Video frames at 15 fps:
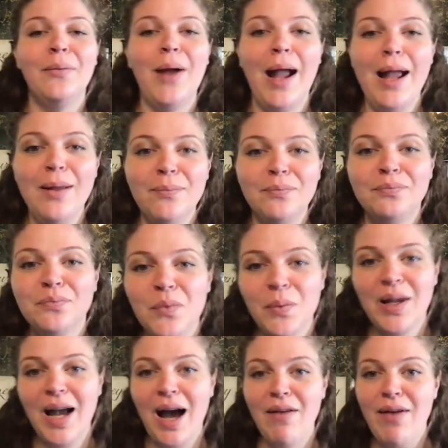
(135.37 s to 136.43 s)
right?
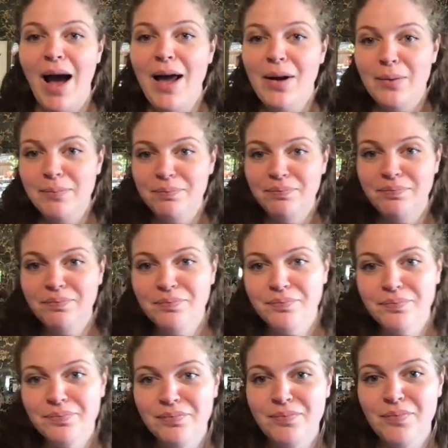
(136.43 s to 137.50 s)
We have Adam
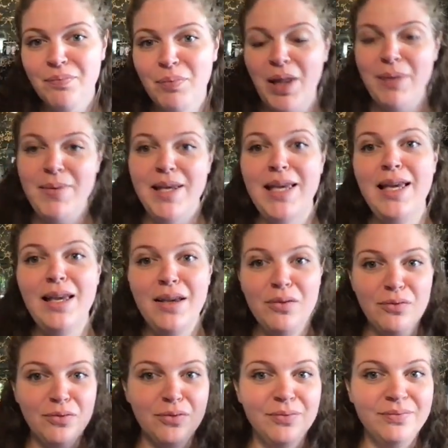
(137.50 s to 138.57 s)
blaming
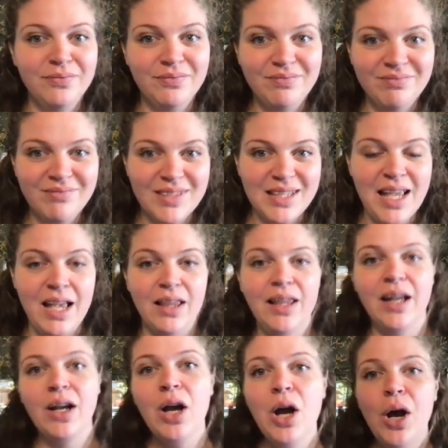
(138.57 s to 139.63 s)
Eve, saying,
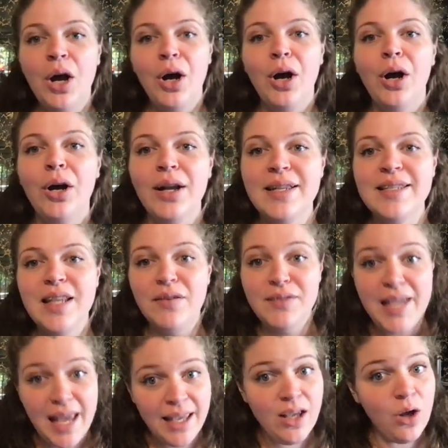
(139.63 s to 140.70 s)
like, instead of
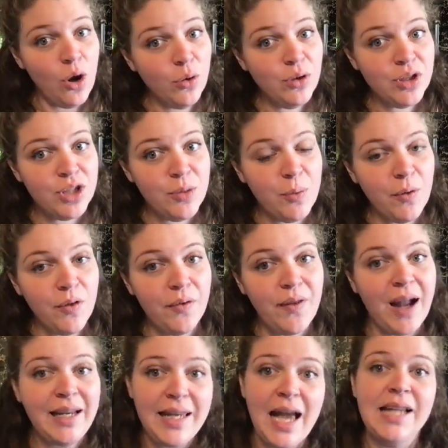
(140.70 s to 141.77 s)
taking ownership over the
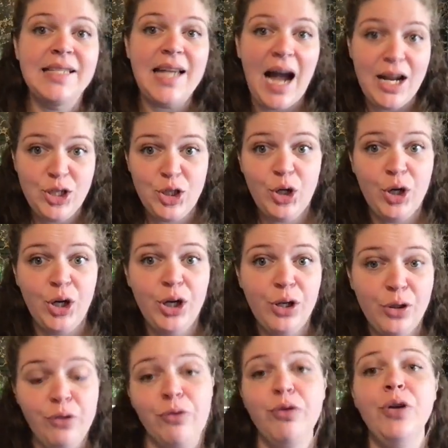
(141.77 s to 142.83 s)
fact, yes, I
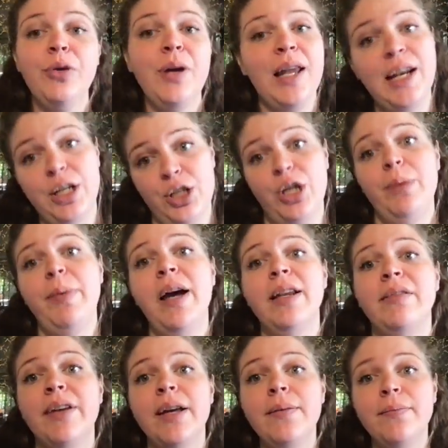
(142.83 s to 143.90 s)
took the fruit and I took a bite
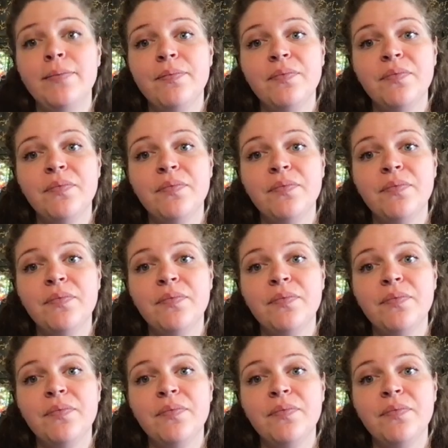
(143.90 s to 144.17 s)
of it,